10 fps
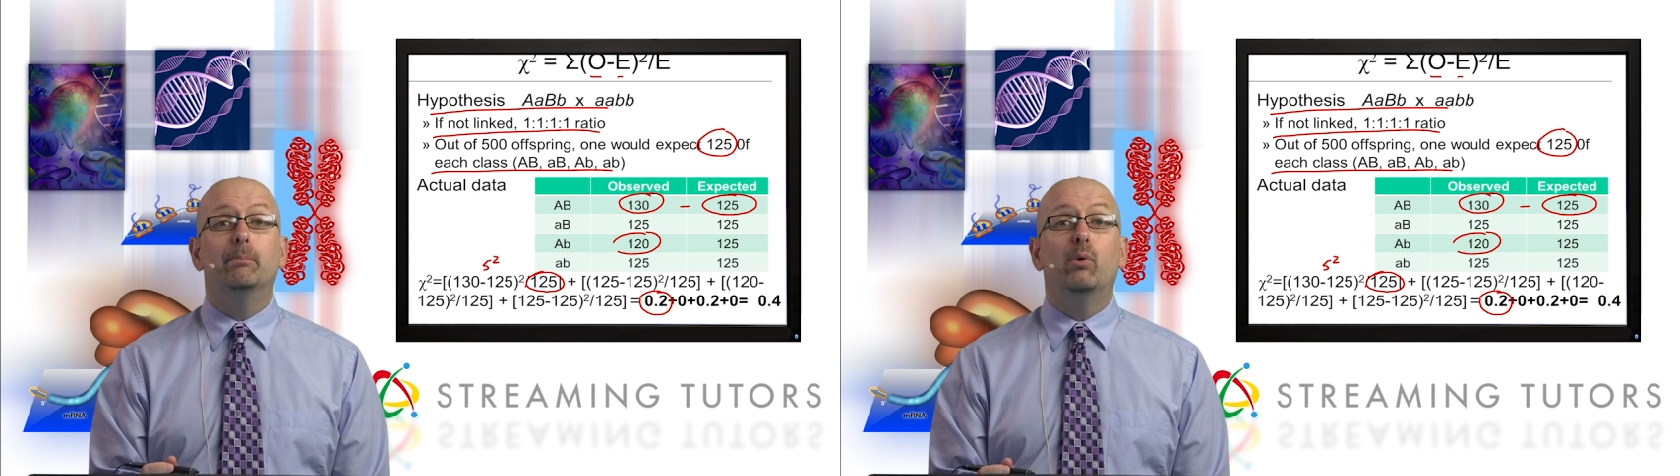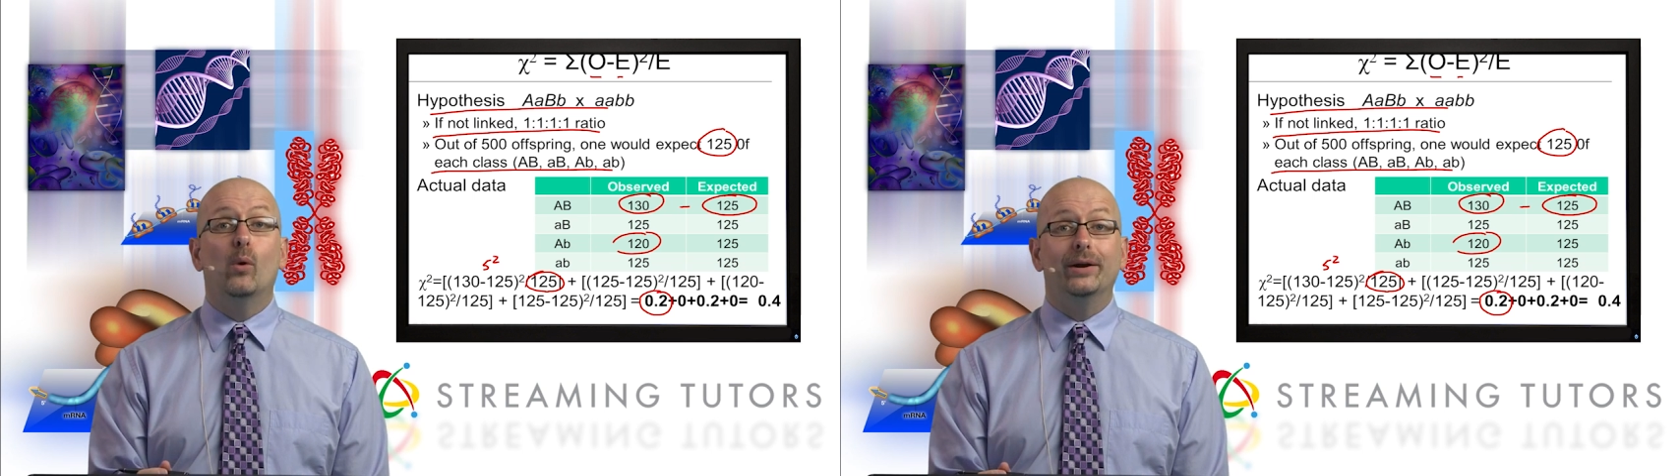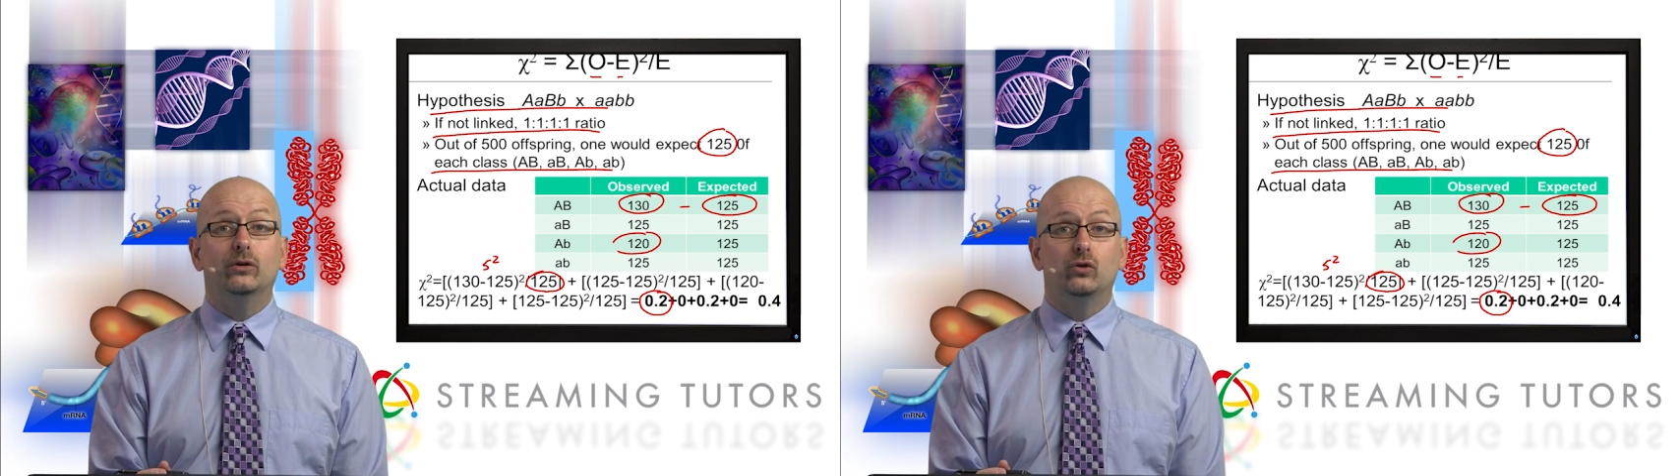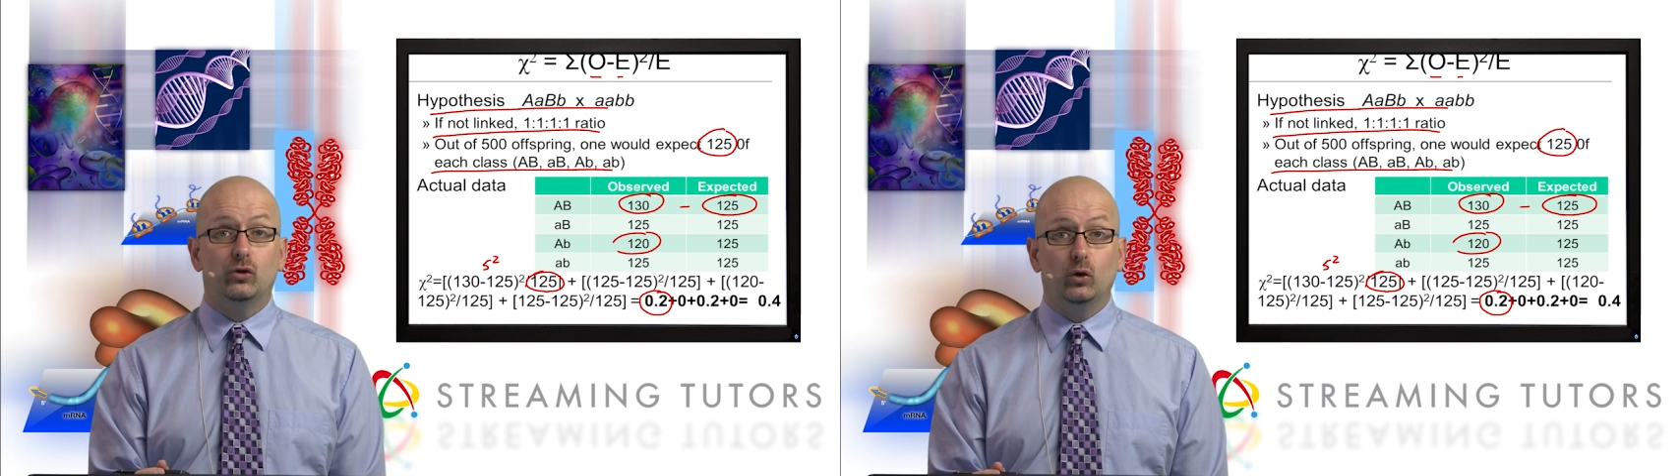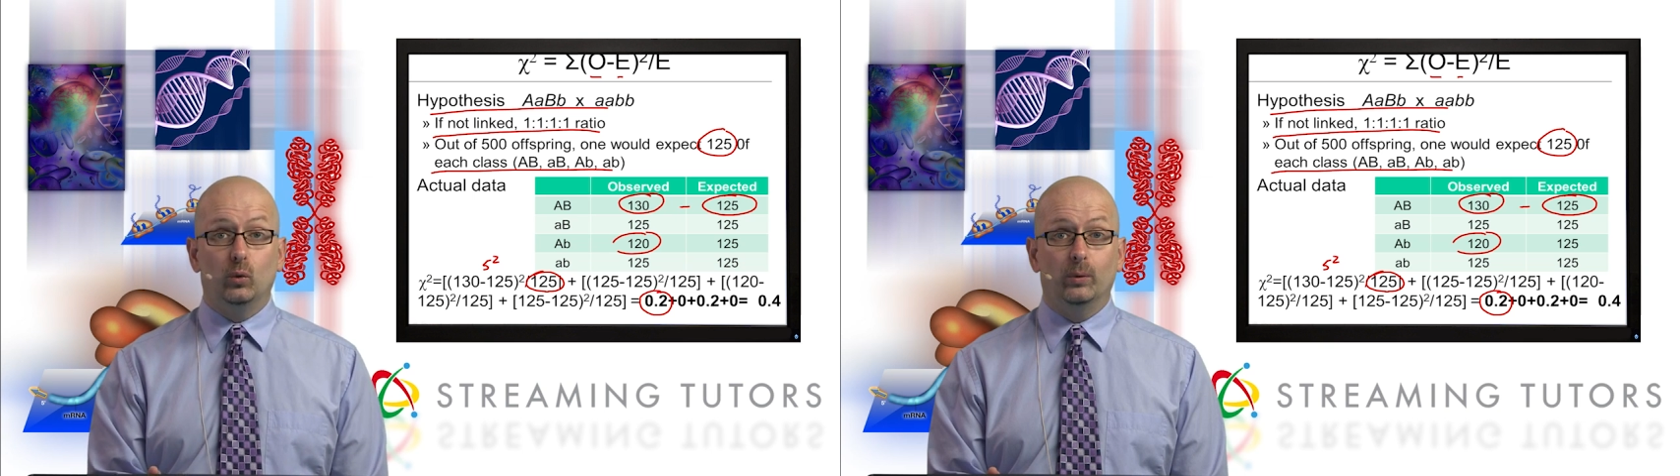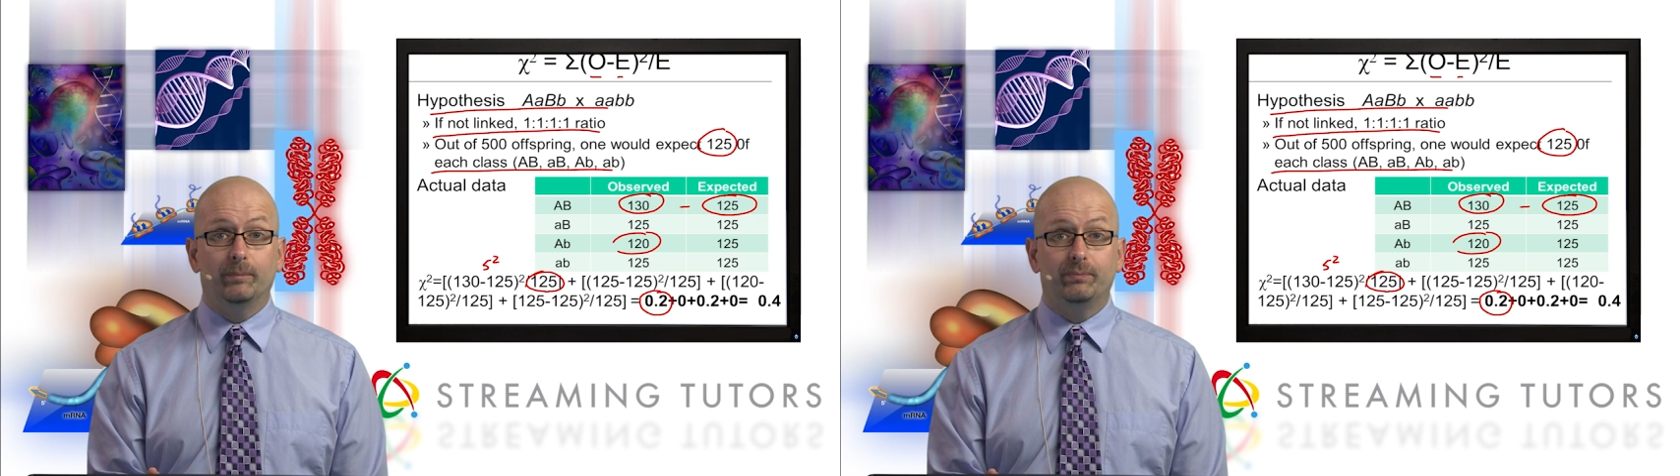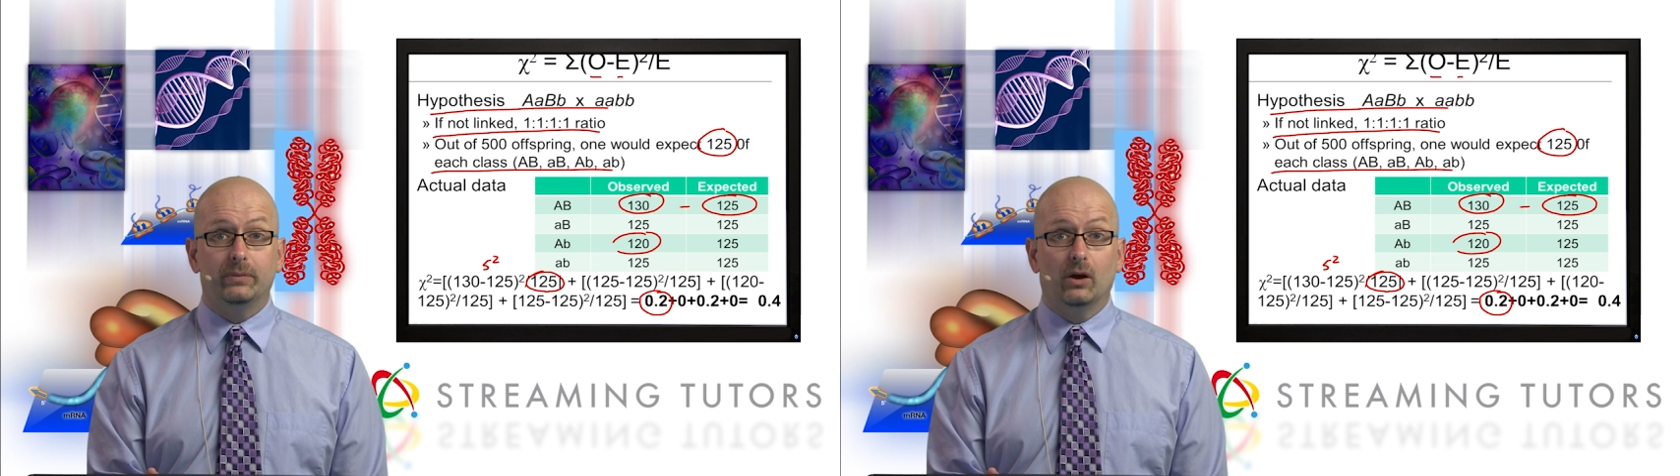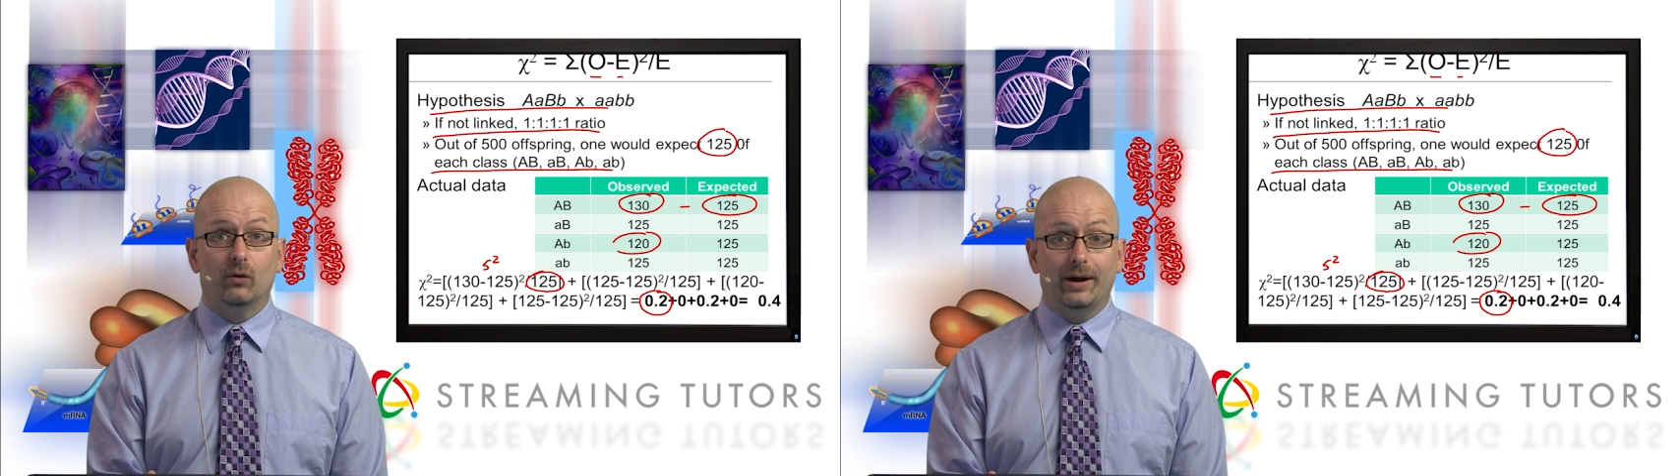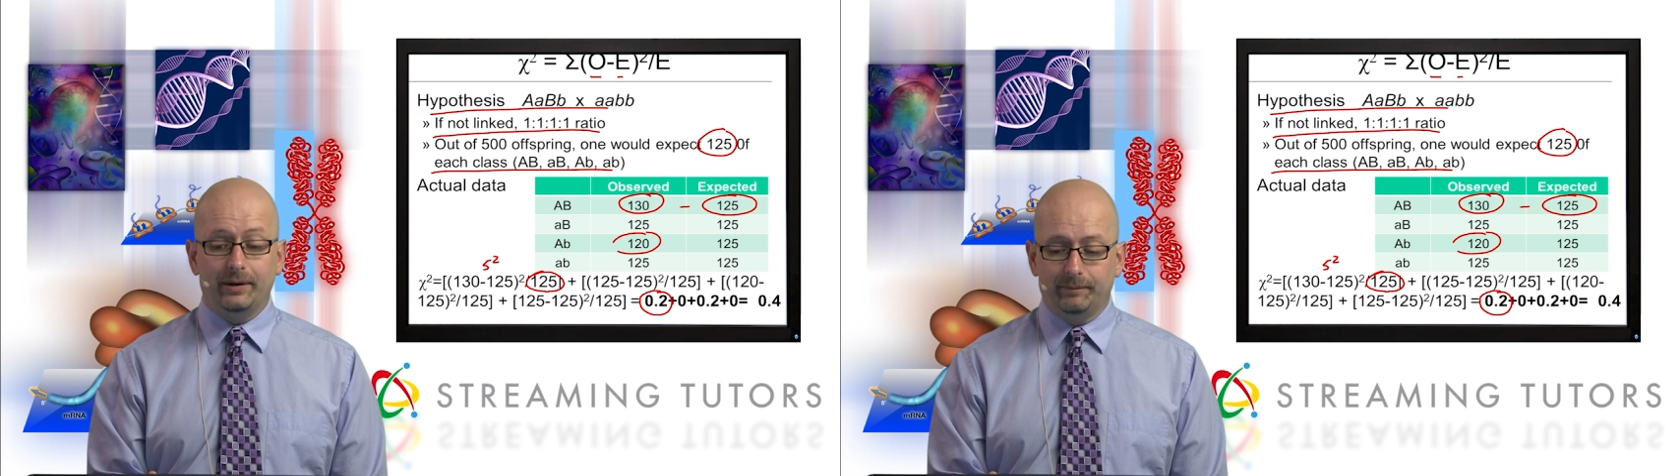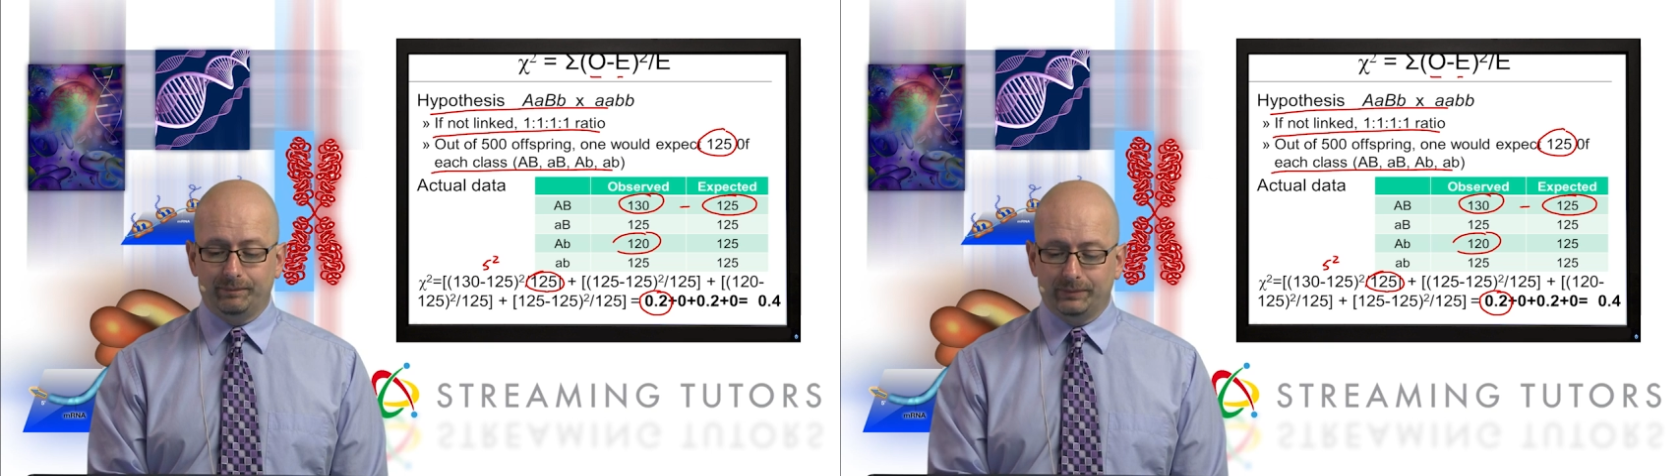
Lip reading: 0.2, all right?